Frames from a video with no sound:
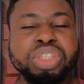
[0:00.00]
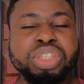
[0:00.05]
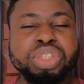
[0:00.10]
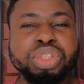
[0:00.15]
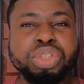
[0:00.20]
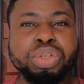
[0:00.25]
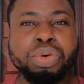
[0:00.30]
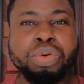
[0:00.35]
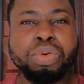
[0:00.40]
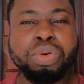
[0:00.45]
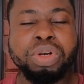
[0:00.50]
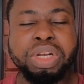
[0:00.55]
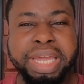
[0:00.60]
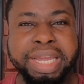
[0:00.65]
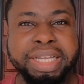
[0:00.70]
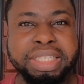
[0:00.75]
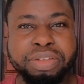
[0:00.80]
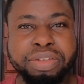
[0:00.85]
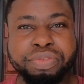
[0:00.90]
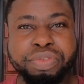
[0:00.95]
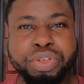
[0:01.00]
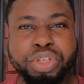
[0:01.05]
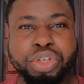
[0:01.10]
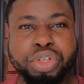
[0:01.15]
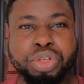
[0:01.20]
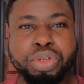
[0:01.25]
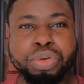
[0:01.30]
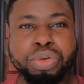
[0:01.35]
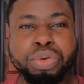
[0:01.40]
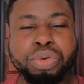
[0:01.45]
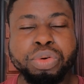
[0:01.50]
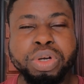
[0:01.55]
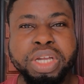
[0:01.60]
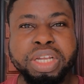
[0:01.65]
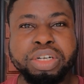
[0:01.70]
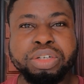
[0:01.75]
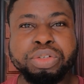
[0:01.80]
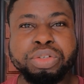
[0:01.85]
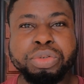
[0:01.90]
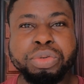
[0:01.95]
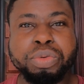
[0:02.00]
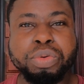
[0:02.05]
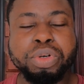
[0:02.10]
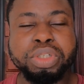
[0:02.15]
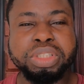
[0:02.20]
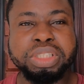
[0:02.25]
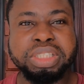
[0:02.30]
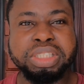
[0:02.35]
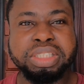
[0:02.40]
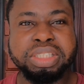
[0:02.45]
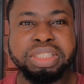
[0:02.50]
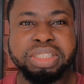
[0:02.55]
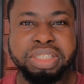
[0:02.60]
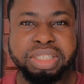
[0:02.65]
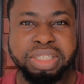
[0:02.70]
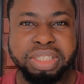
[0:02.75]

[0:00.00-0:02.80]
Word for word: So like the video and do what?